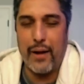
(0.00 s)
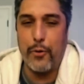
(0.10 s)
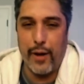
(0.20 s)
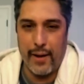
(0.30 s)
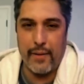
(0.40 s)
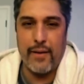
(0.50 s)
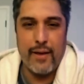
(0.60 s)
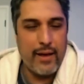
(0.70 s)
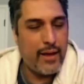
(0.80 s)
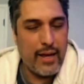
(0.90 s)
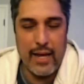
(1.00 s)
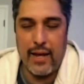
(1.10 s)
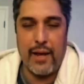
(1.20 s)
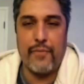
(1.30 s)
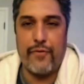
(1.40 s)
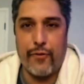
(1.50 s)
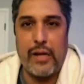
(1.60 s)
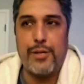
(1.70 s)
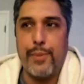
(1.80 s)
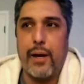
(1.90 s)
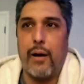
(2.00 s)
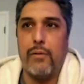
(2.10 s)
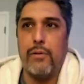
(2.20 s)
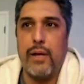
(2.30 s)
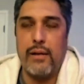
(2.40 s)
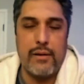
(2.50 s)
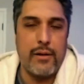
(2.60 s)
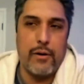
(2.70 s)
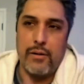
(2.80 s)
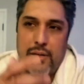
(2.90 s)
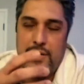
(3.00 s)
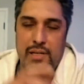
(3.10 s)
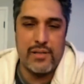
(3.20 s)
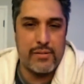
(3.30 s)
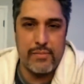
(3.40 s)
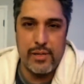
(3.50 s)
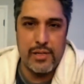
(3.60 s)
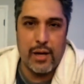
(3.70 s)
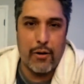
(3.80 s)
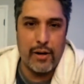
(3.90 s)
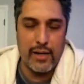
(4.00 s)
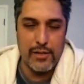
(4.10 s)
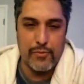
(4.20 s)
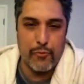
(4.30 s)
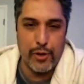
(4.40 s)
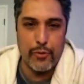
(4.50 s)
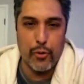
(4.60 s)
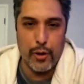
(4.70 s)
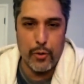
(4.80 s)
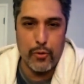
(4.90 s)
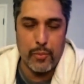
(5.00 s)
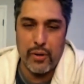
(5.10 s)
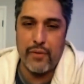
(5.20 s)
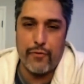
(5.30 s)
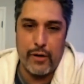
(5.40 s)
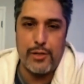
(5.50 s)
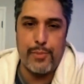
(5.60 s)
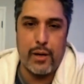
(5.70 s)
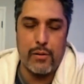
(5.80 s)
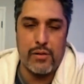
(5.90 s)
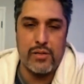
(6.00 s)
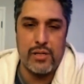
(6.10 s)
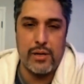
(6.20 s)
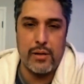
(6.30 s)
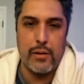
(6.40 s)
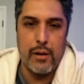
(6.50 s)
way, it freaks me out, and this is just how it is when we're growing older. But it freaks me out to see